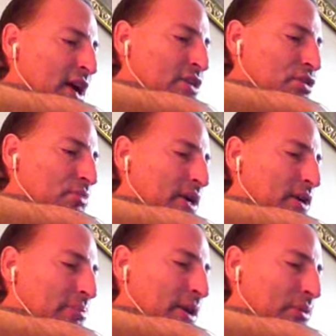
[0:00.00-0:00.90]
as you might
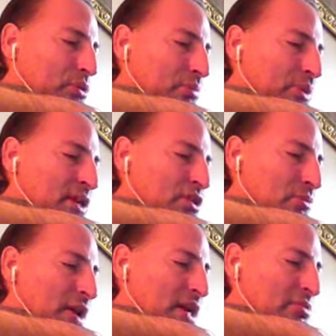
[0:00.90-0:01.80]
not be able to appease your
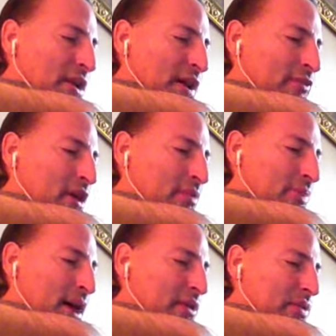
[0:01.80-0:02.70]
minds when I have gone
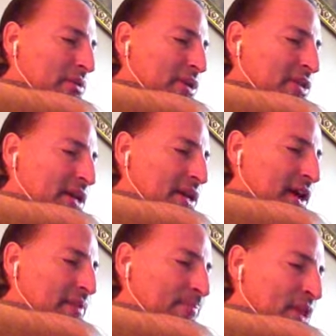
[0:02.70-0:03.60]
back whence I
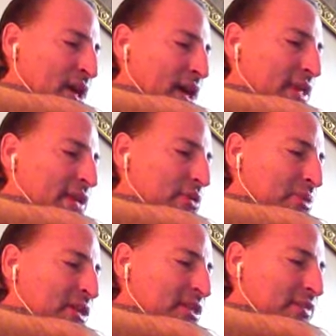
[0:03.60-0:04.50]
came, and they would
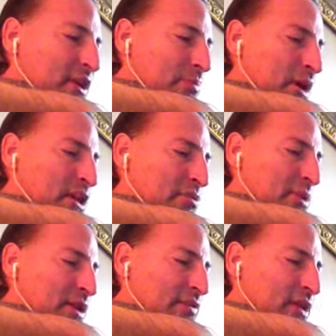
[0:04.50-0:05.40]
be a severe
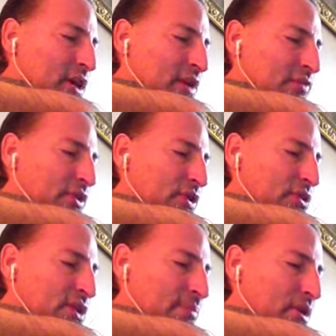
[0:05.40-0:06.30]
punishment of God for your
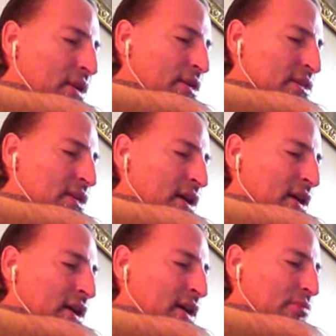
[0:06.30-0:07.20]
stubbornness.
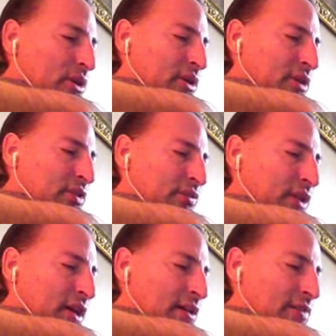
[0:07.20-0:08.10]
I am willing to
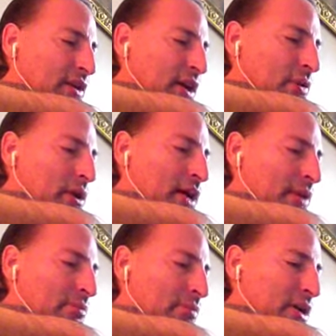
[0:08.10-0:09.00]
forgive while I
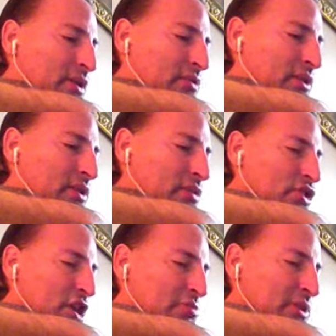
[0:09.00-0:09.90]
am among you, until
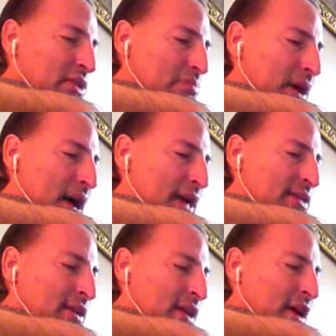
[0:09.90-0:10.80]
judgment is
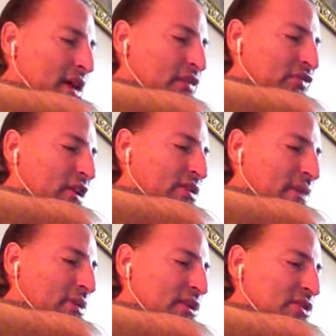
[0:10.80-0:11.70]
passed, and as far as
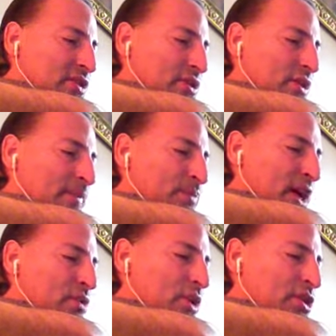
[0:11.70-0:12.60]
I am concerned,
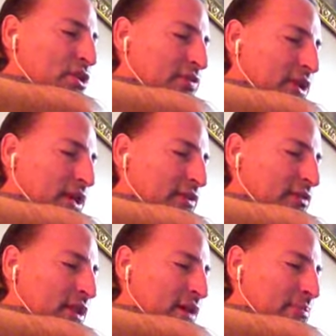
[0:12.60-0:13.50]
I wish to forgive.
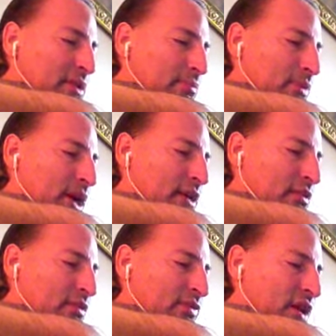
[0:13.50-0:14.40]
But the mind
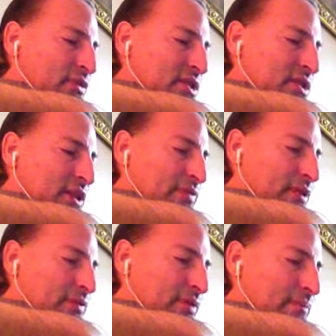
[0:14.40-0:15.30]
of the Father is
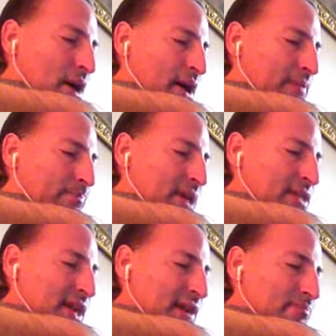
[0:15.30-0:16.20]
different from mine,
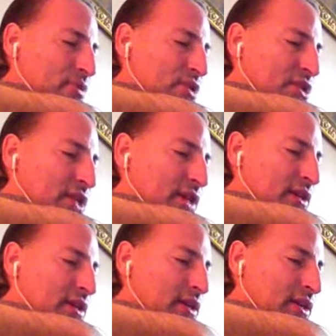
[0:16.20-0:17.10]
because I am mercy, and
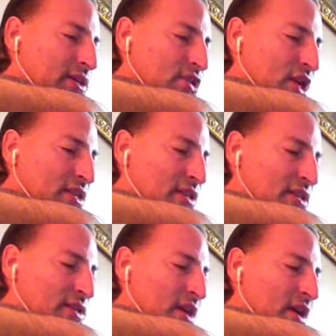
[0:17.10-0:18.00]
he is
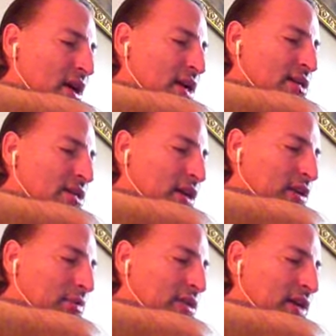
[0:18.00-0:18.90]
justice. I
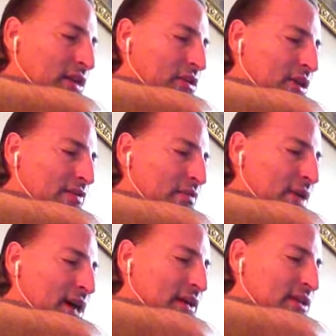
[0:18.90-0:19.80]
solemnly tell you that if a
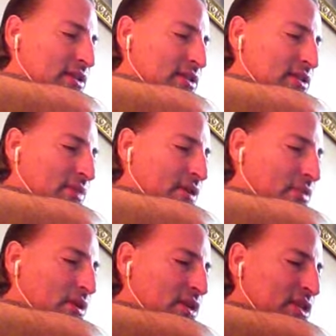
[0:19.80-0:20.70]
man listens to my
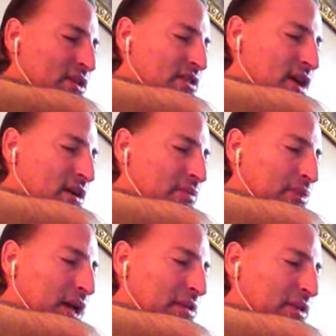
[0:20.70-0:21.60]
words and does not
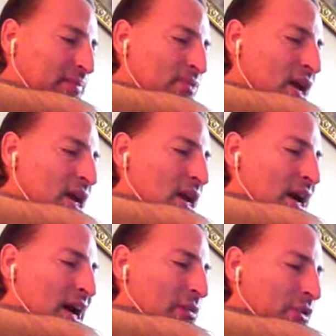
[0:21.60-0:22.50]
comply with them,
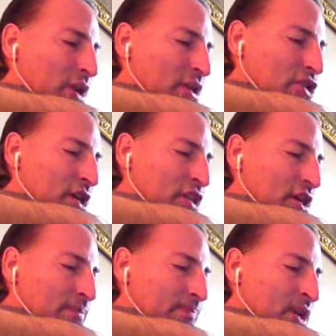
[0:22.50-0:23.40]
I will not judge
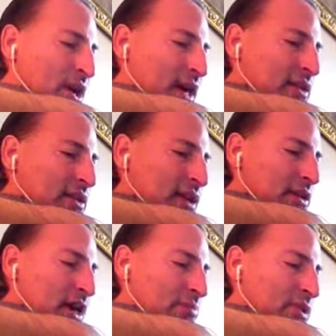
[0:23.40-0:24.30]
him. I did not
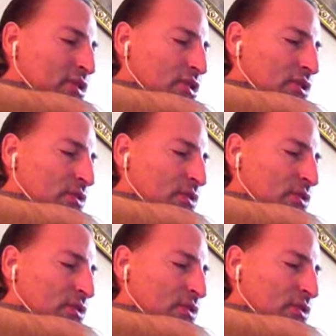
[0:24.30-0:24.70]
come to